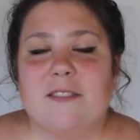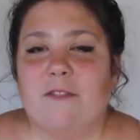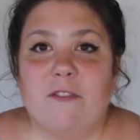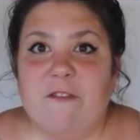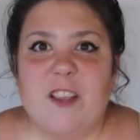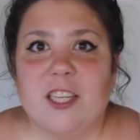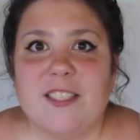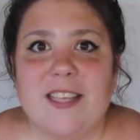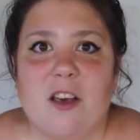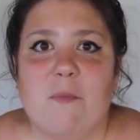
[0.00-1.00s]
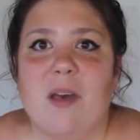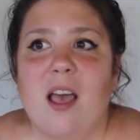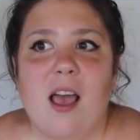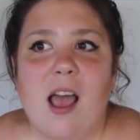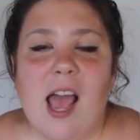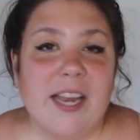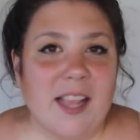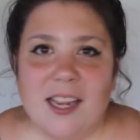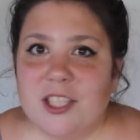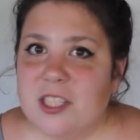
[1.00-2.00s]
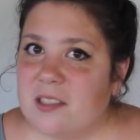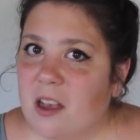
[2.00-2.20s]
fearsome, and yet she's